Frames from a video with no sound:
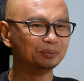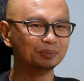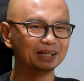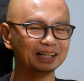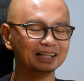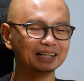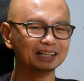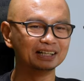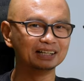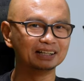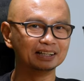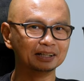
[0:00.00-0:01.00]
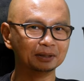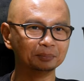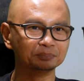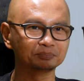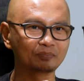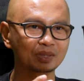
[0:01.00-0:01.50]
but
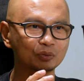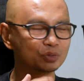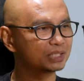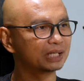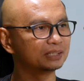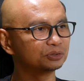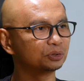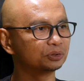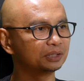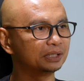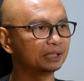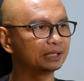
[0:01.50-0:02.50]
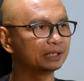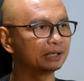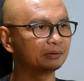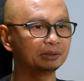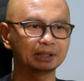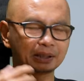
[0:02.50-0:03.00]
um, we started talking, and
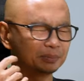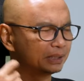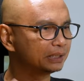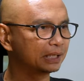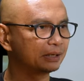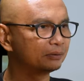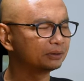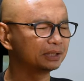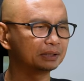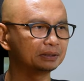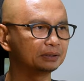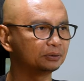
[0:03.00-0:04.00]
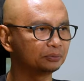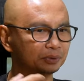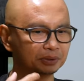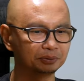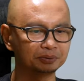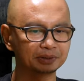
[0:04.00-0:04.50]
now they're coming down, and you know
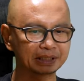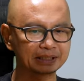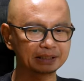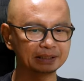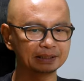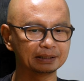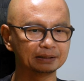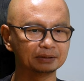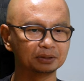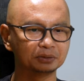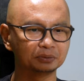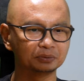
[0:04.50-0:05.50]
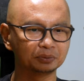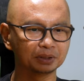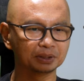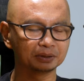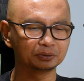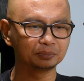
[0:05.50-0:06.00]
we're doing recce, and you know we
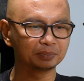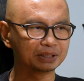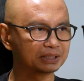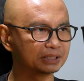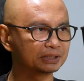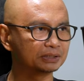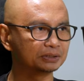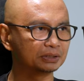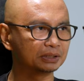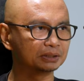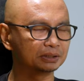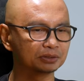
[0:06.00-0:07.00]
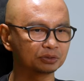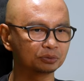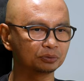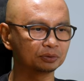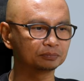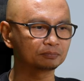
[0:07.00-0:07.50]
are doing budgets and and, and
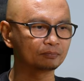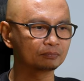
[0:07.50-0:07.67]
so on.